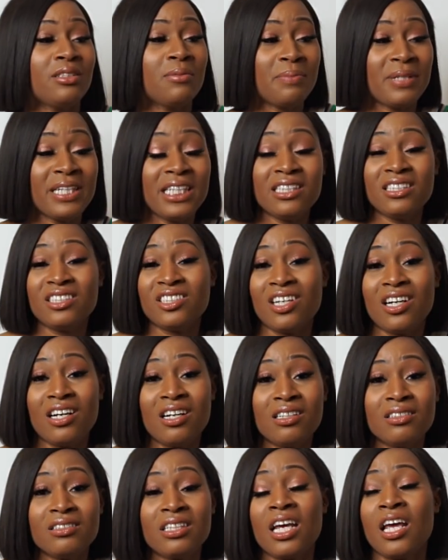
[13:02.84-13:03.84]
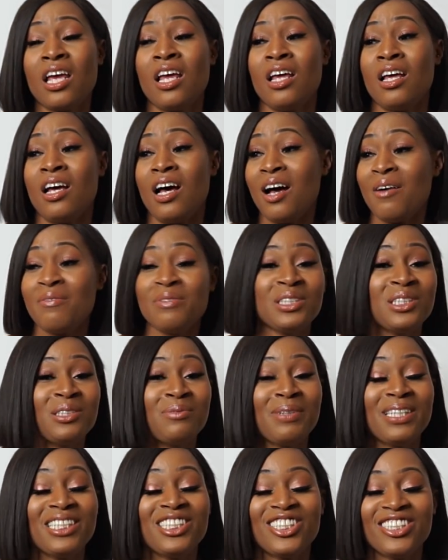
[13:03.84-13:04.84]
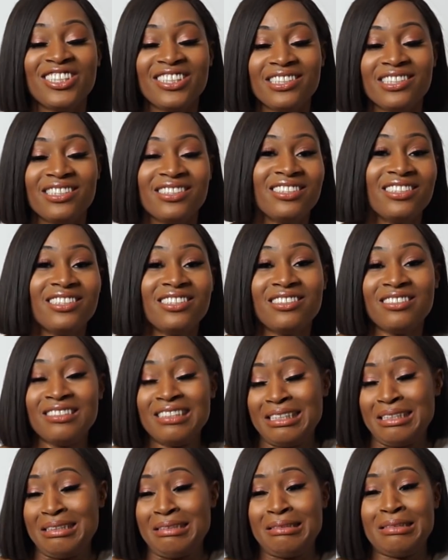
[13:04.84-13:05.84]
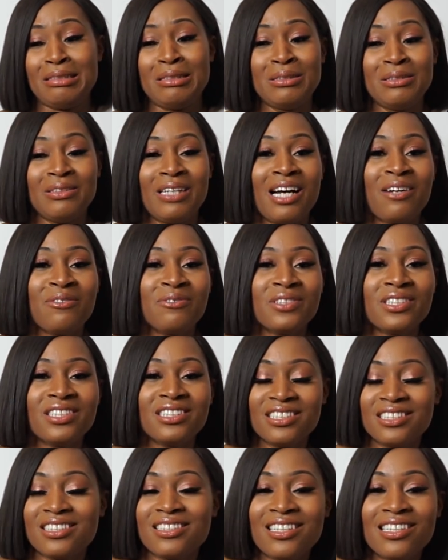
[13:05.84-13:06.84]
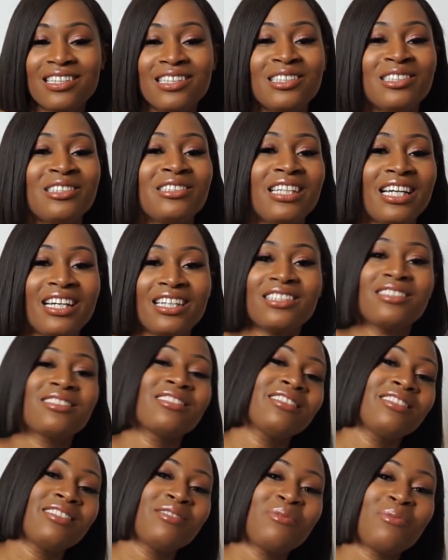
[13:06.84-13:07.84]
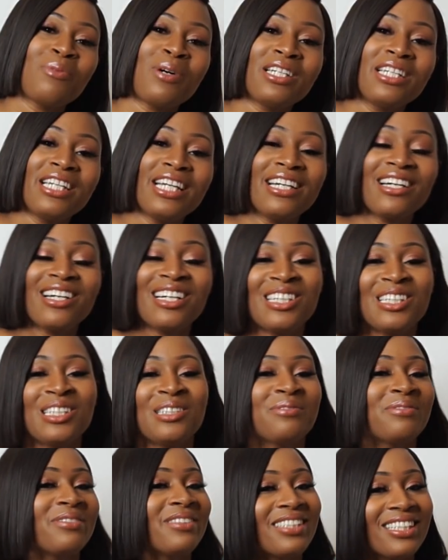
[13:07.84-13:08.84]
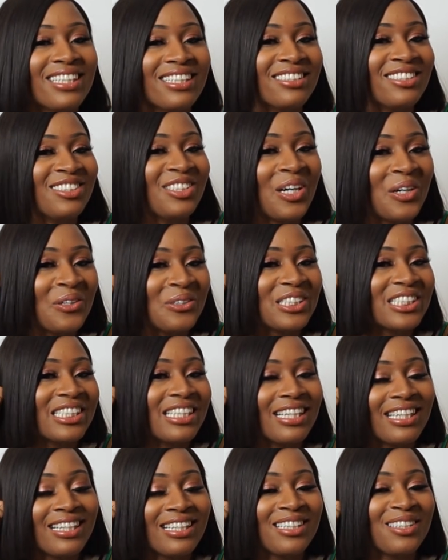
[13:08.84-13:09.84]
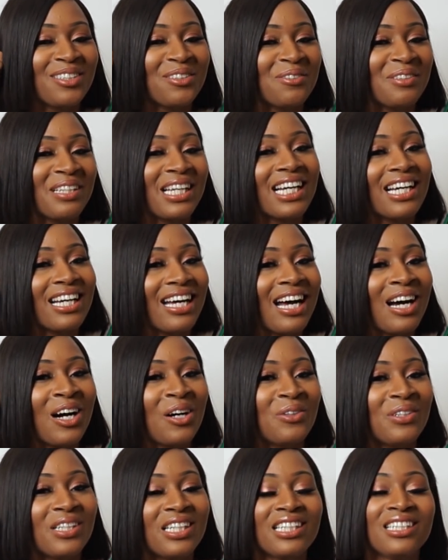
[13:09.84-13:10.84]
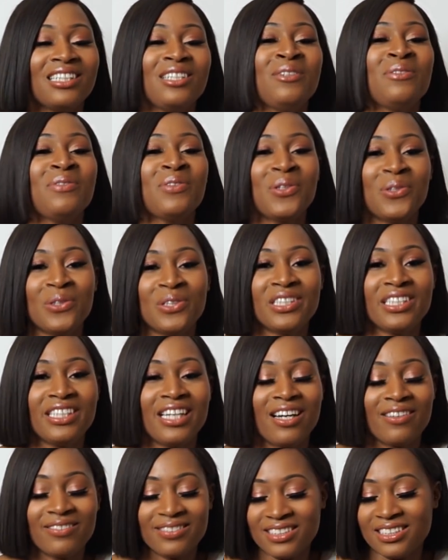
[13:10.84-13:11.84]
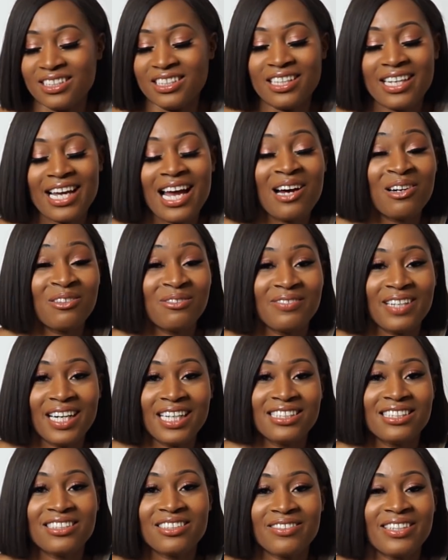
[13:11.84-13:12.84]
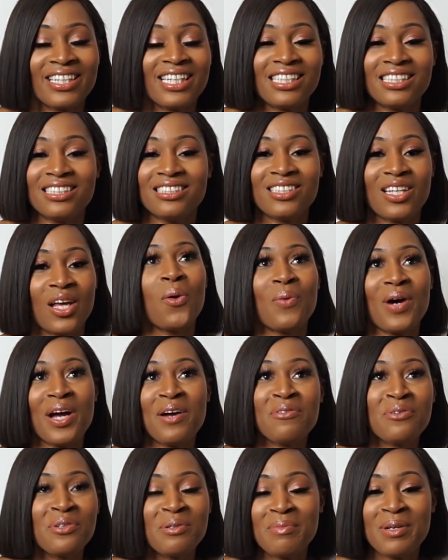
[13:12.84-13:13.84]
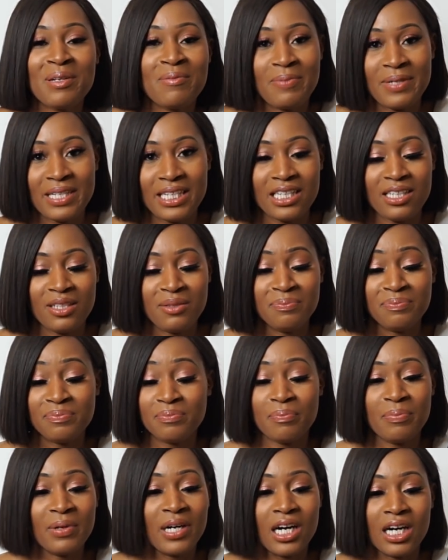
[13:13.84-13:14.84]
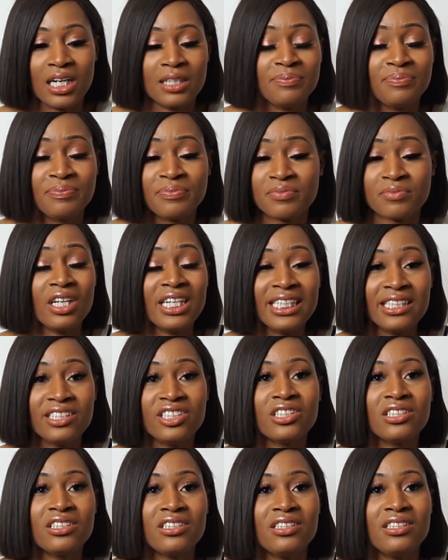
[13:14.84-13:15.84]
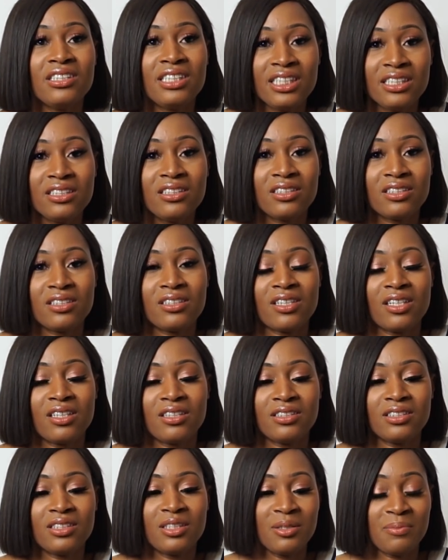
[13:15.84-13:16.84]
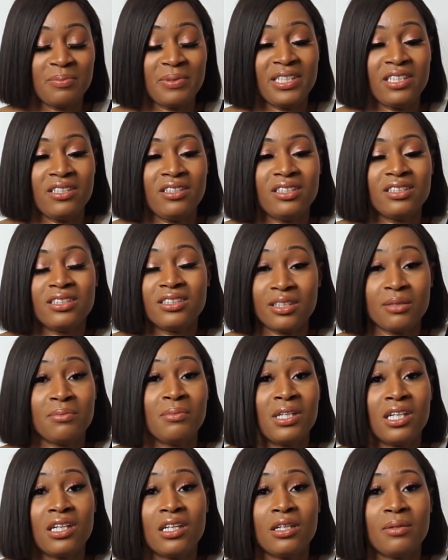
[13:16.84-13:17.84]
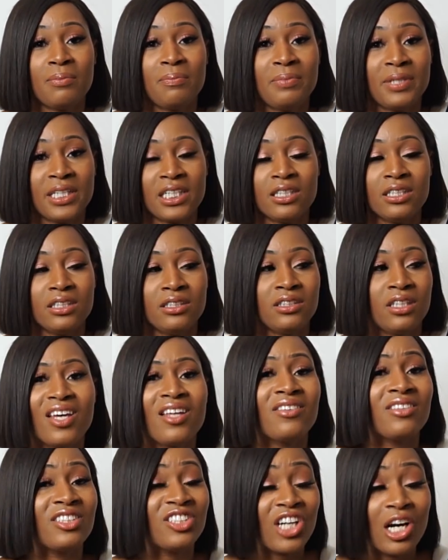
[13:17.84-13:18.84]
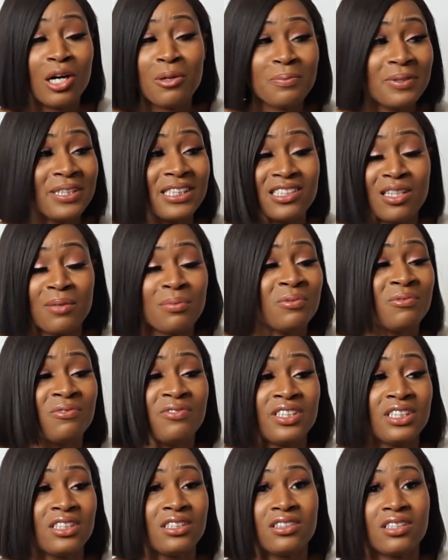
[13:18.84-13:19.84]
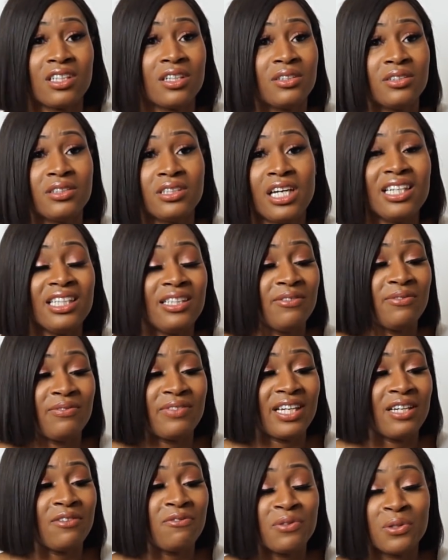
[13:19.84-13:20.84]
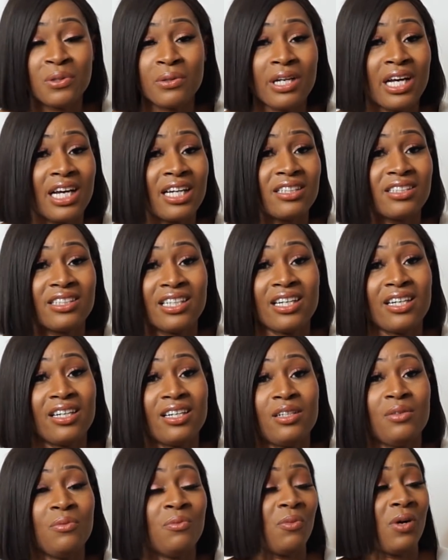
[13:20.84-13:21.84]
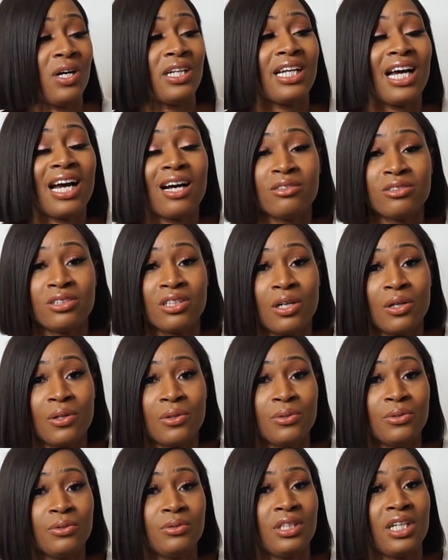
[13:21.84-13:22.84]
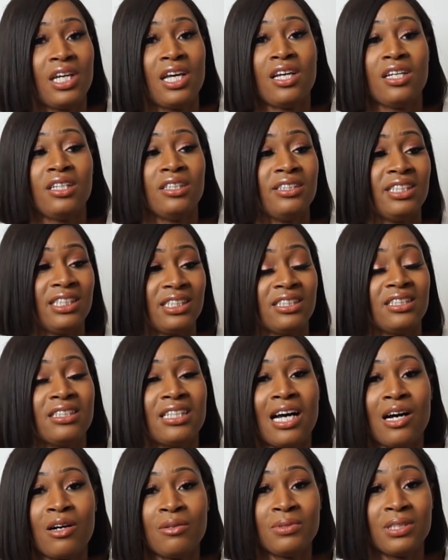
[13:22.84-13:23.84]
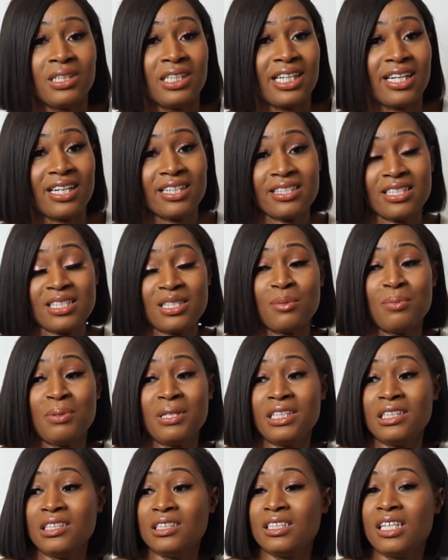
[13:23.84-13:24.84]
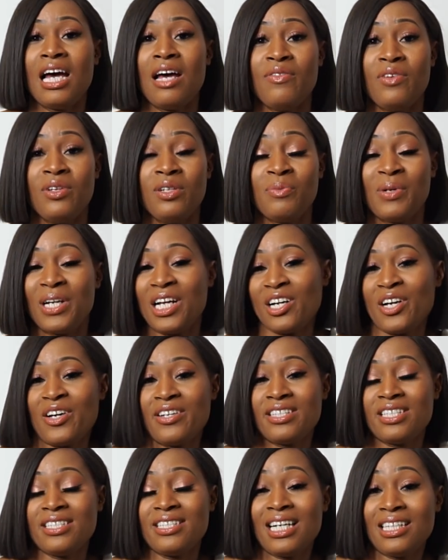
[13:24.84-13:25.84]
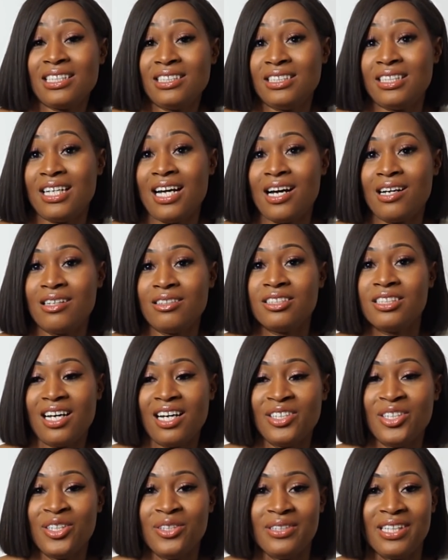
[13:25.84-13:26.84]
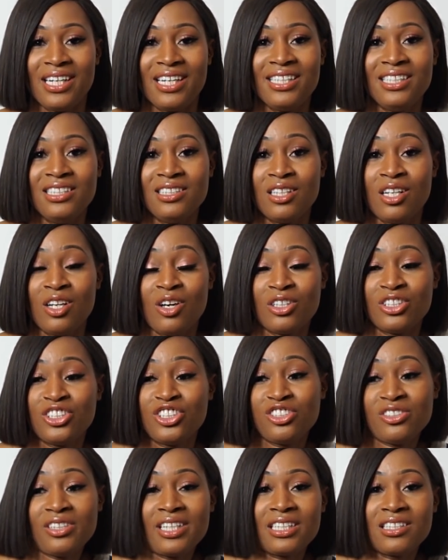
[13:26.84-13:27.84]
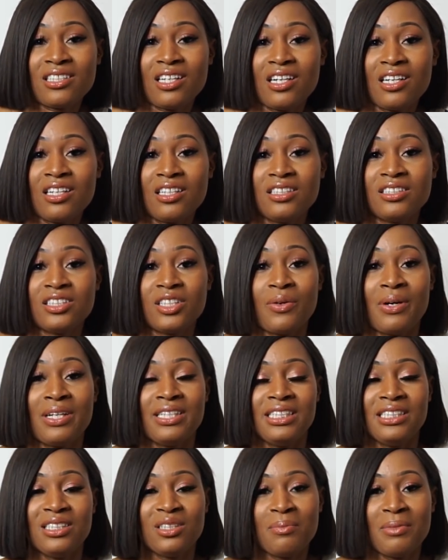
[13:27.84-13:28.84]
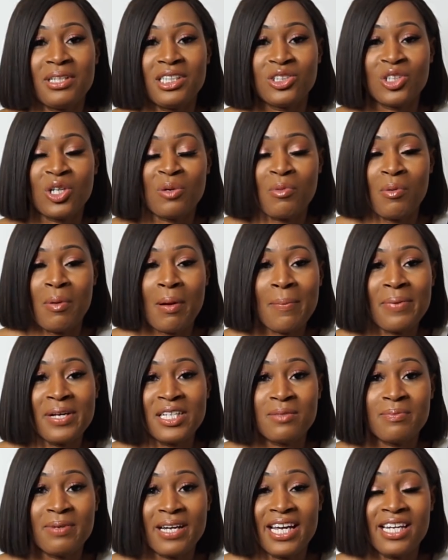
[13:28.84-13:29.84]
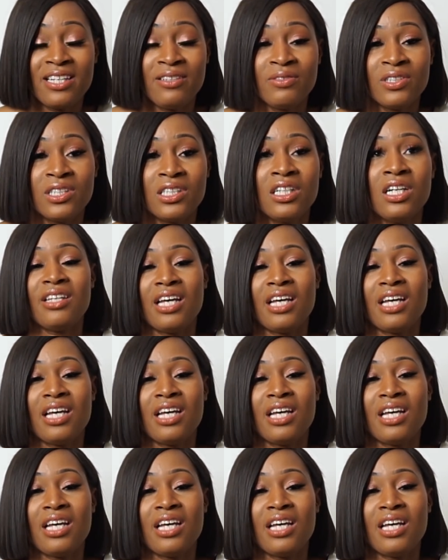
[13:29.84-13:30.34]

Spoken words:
to beat the child, others may choose to do the whole African style, like one leg up and you hold your ear for like an hour, or you have to count rice grains, whatever it may be, but it just needs to be similar, because the child picks up on things. So if they feel like, yeah, in one household this is how I'm gonna get disciplined, and then when I go to daddy's house I know that he's a lot stricter, so I need to make sure I'm on my best behaviour.